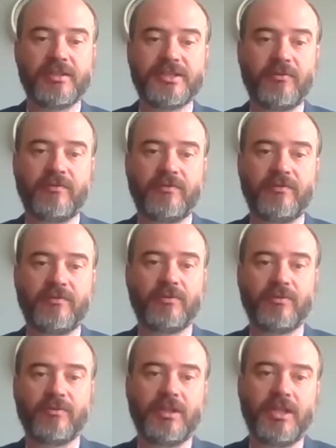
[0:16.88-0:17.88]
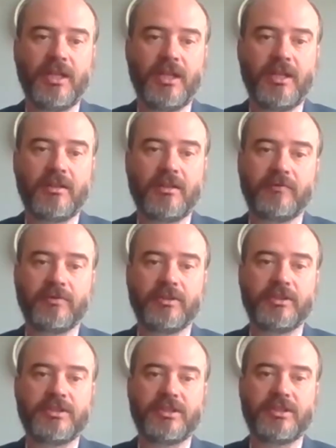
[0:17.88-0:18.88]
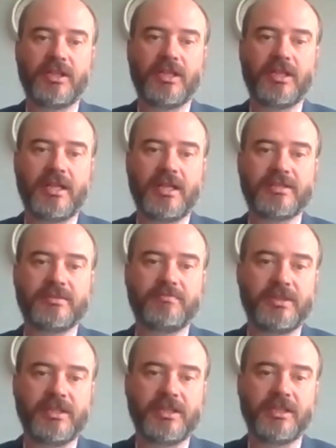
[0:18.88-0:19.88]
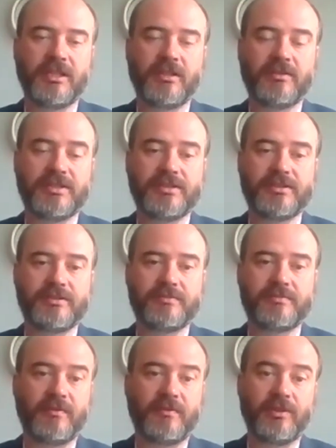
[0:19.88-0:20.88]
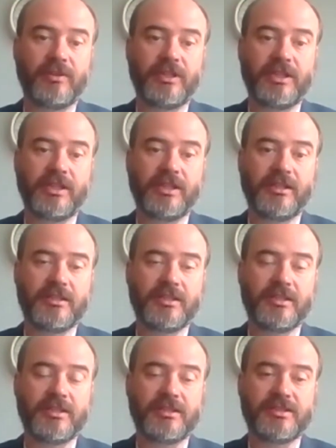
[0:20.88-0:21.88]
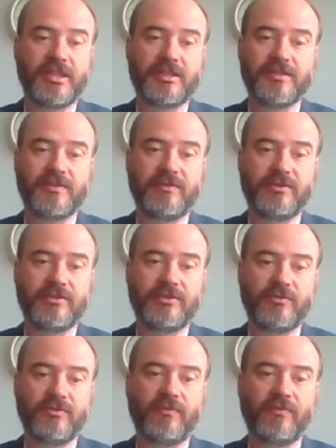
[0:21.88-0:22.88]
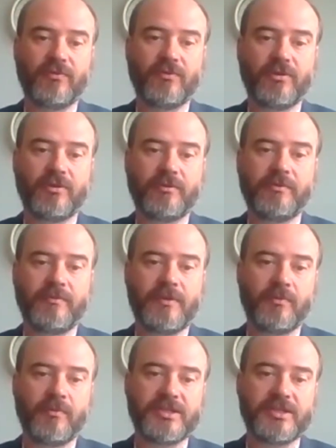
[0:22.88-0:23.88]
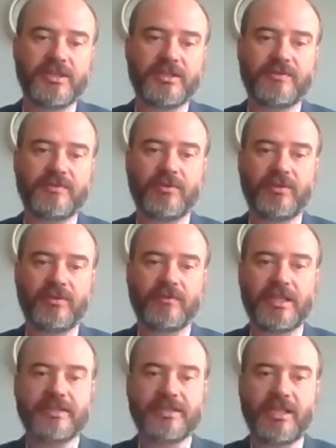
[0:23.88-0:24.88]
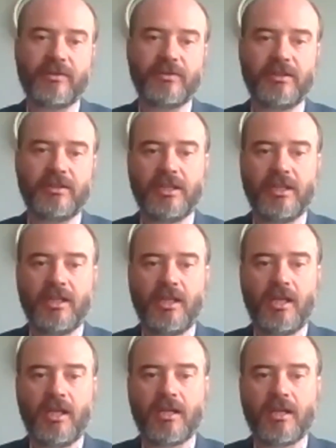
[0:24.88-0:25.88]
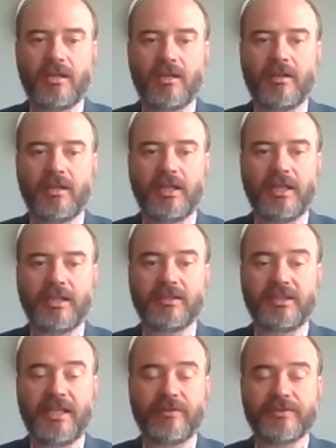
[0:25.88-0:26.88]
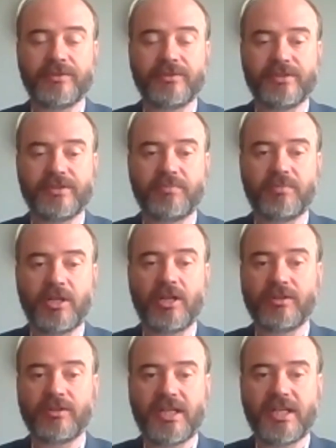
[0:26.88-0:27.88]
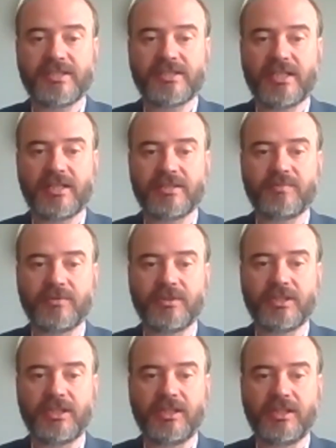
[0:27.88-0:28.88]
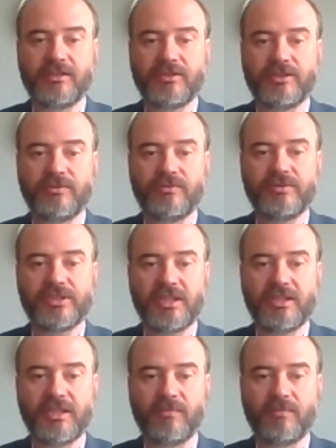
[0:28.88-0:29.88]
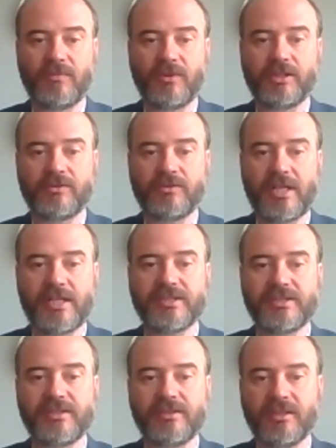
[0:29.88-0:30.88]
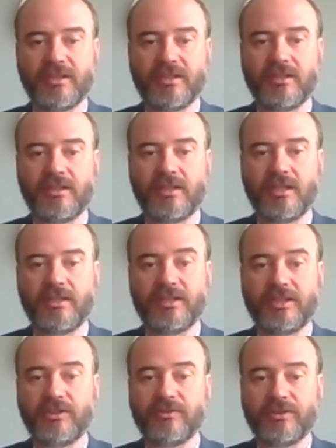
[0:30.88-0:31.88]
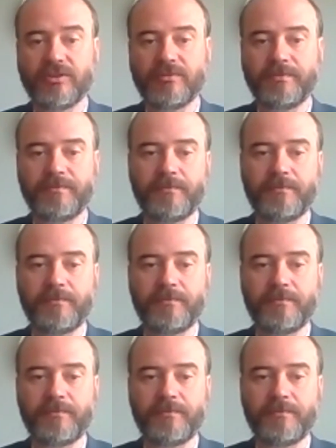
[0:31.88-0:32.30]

phone coverage has been a very extensive issue for residents throughout Inverness County, and council has prioritized that as one of the issues that they want addressed in the near term.